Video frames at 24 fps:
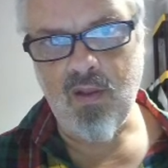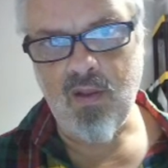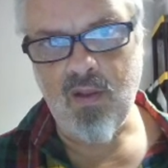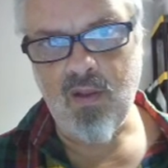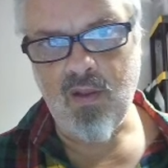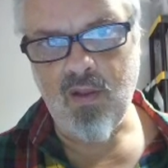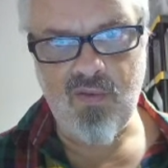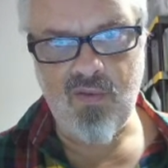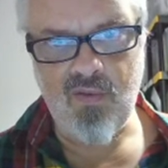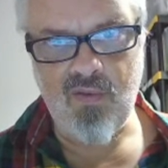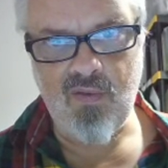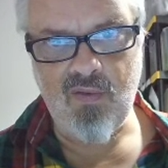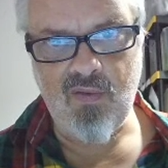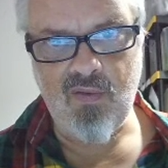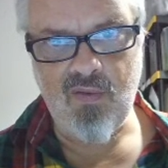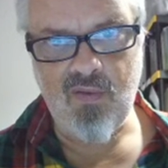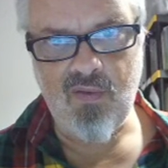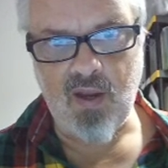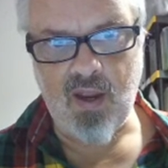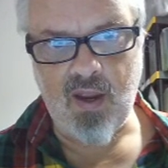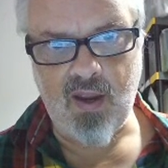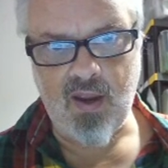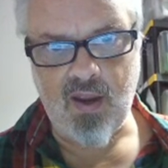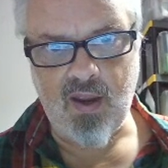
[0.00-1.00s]
vehicle
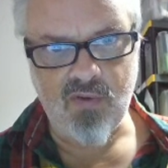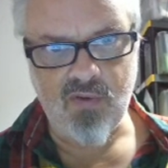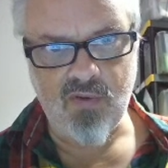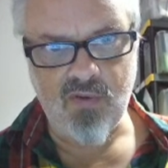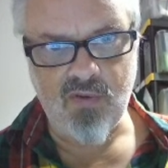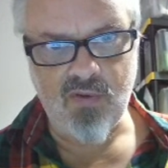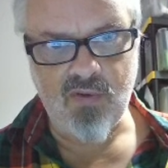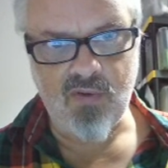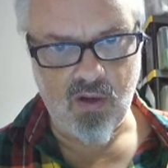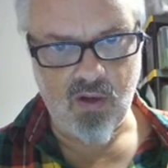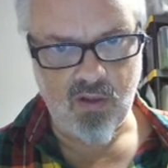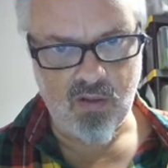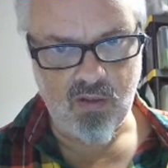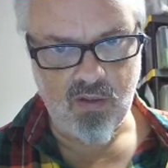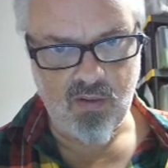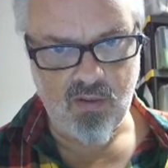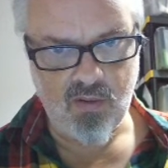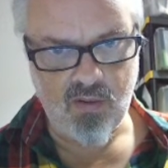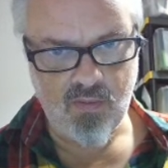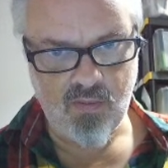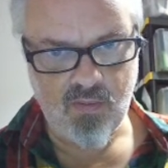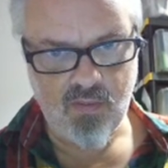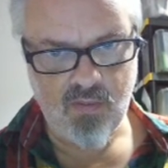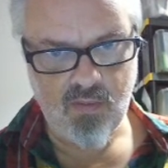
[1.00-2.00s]
after all.
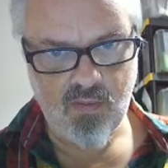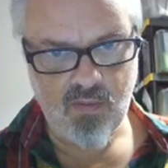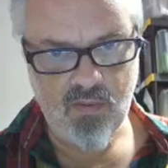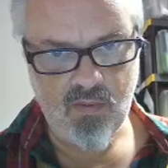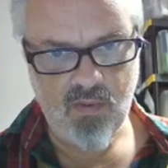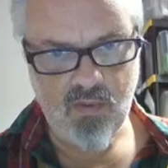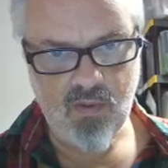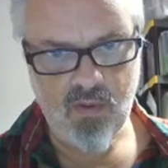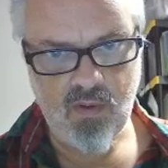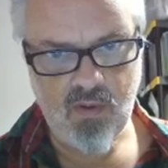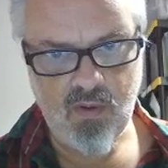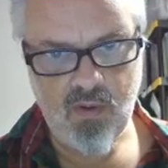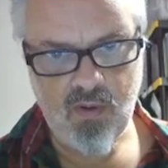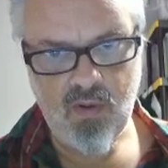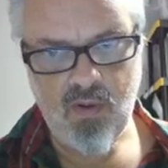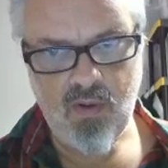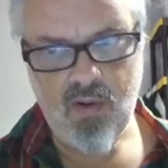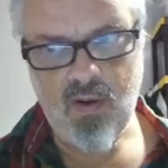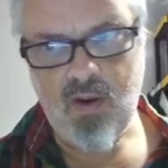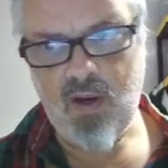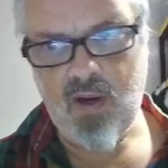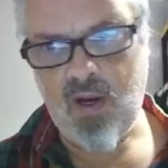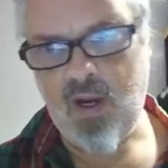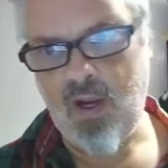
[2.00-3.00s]

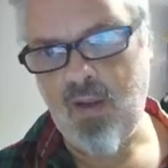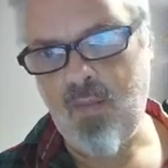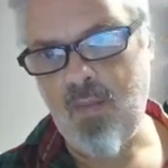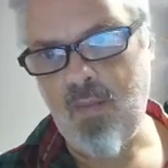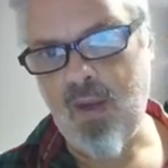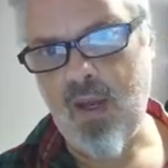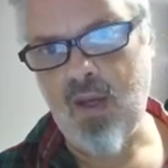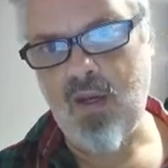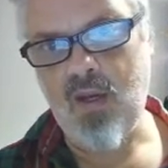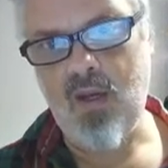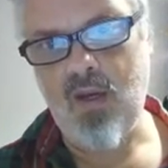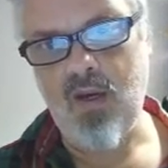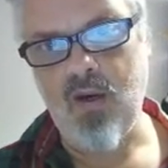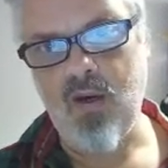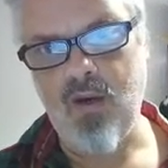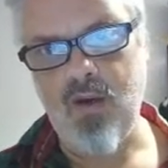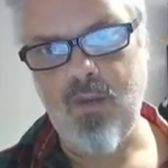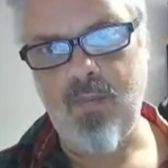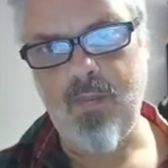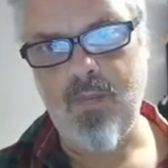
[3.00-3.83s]
Heading back here.